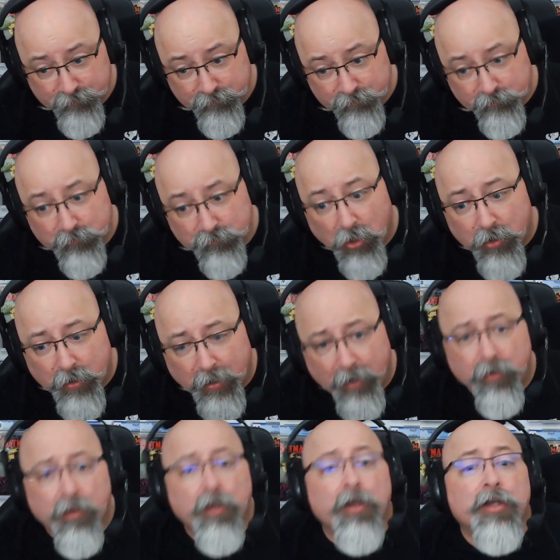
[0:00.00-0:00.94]
Okay.
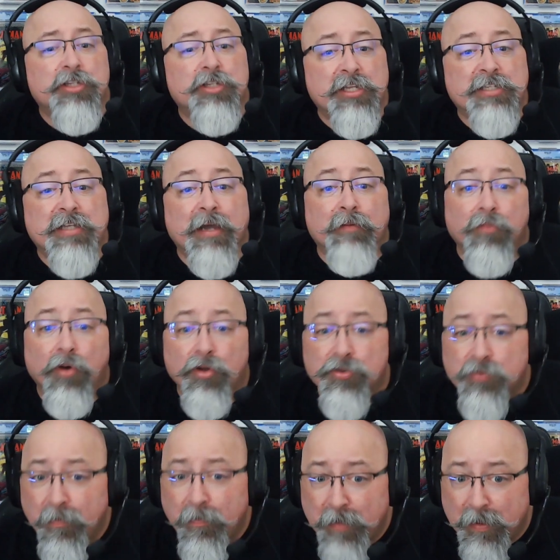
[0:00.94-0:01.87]
So he's got
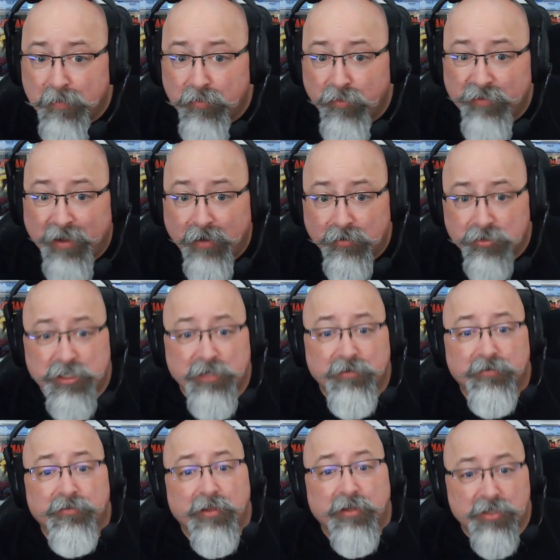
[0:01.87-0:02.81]
multiple people
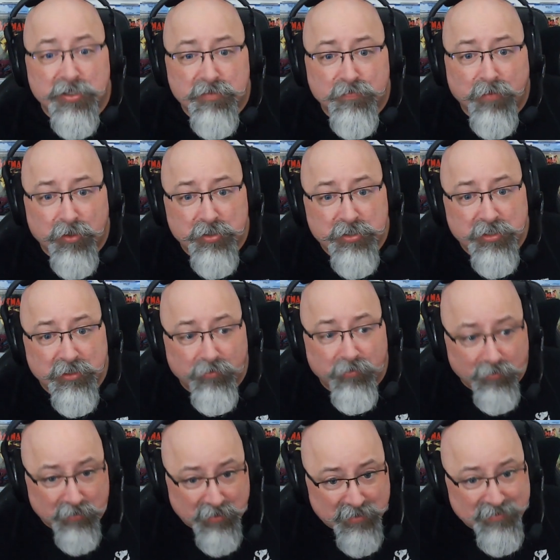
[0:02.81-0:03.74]
vouching that this person or
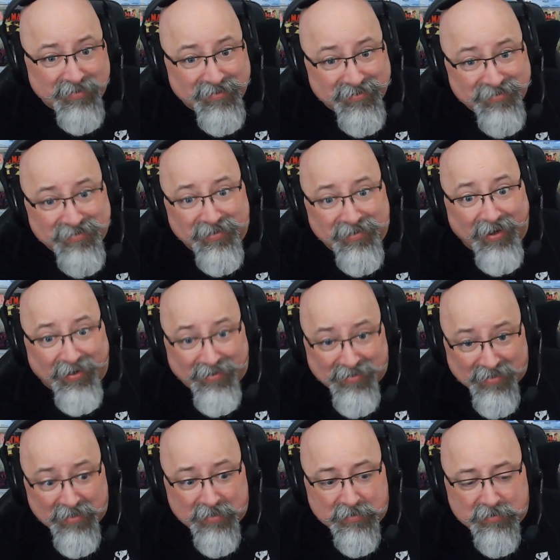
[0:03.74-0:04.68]
this
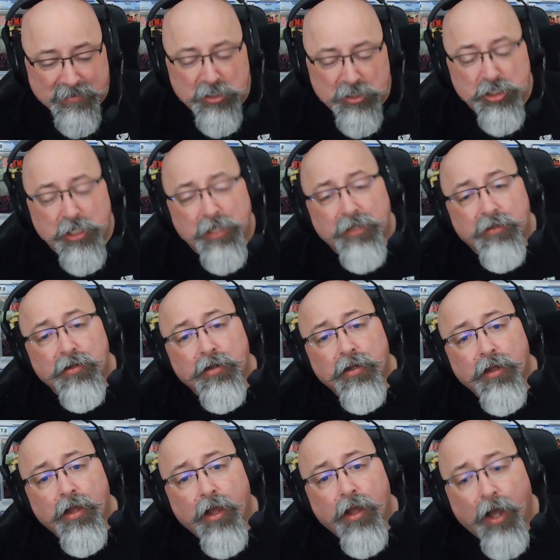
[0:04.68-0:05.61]
ID is legit.
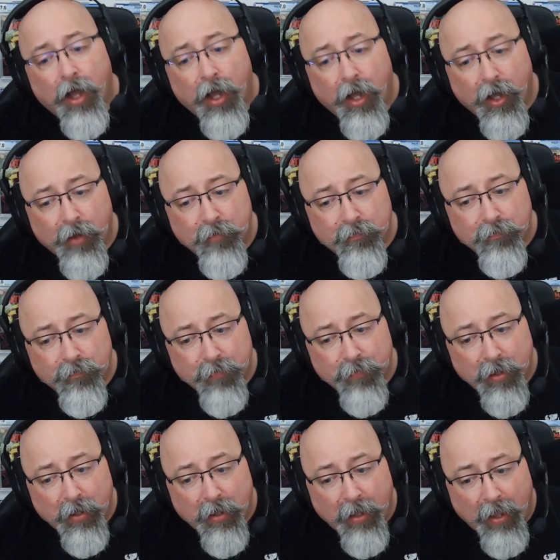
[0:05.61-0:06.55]
And
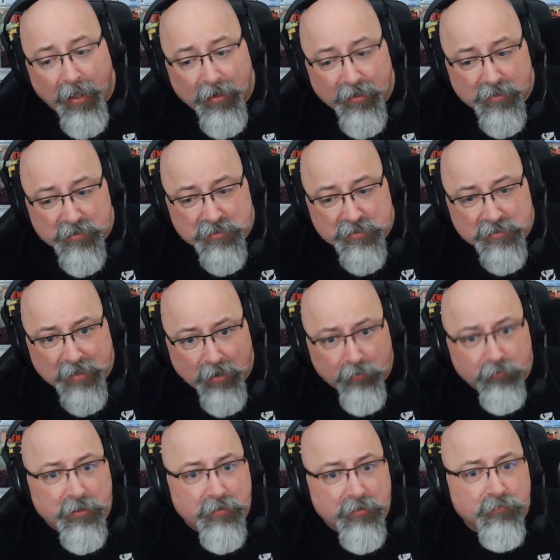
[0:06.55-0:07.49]
it's
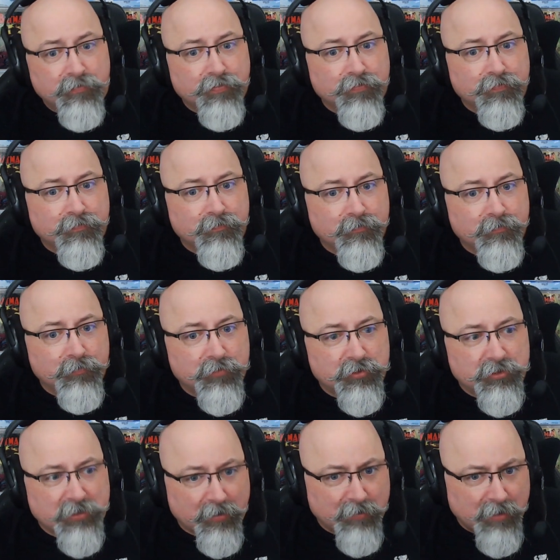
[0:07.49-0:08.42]
sounding
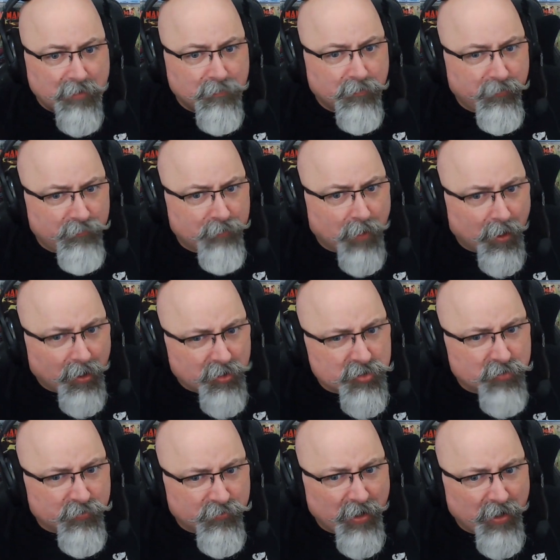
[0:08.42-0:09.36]

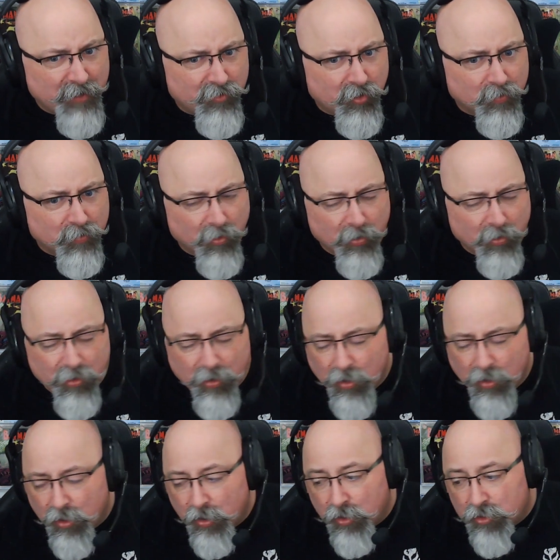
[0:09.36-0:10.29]
possible, favorable.
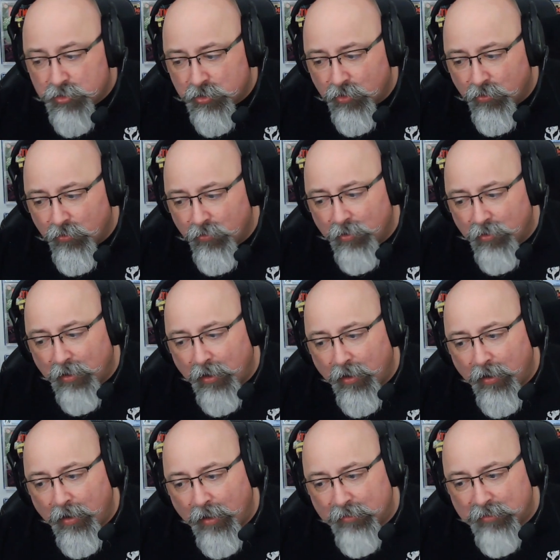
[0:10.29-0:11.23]
So
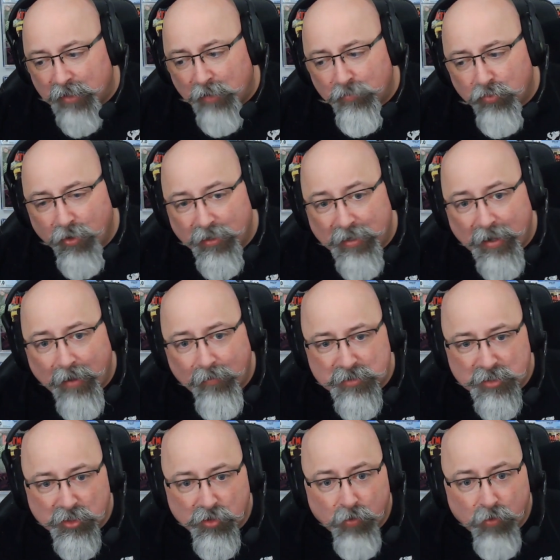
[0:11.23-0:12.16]
at that point now, it's
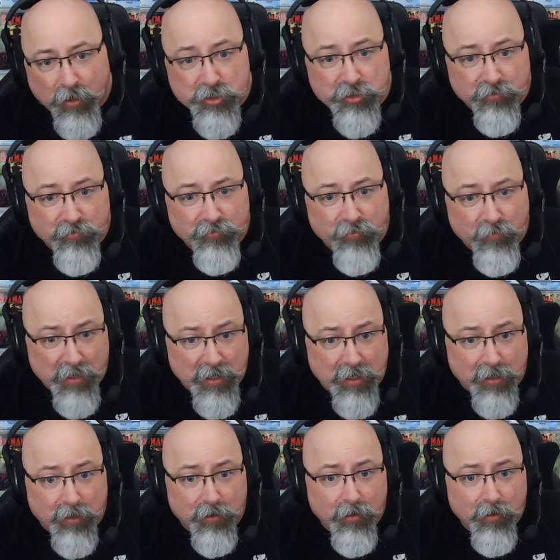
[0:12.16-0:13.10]
a question for
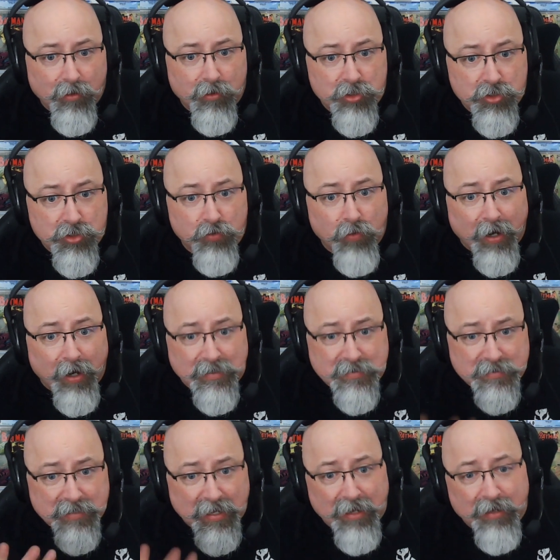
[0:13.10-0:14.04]
me. Do I
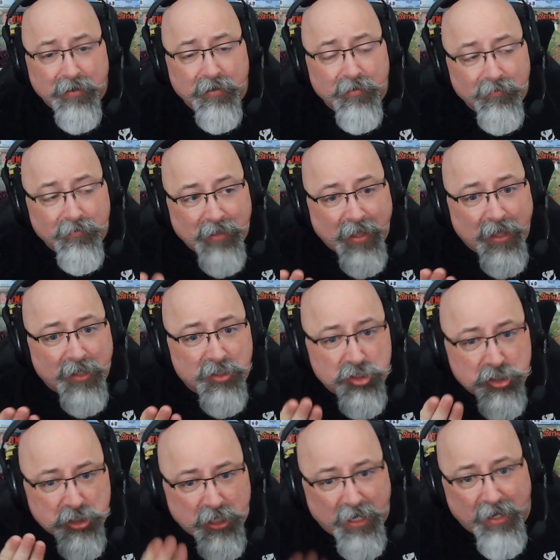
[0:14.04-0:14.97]
take that
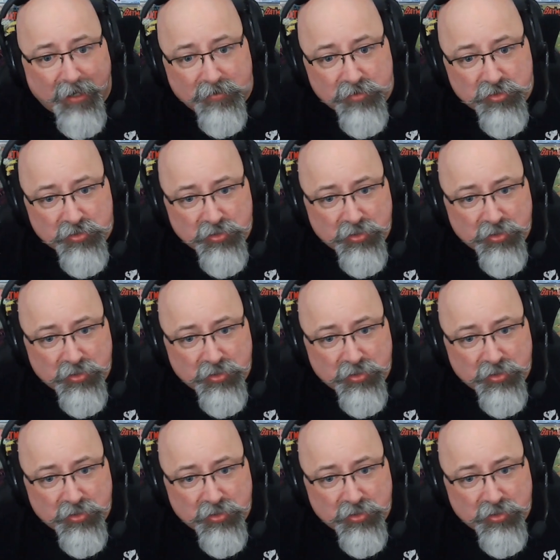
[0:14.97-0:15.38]
chance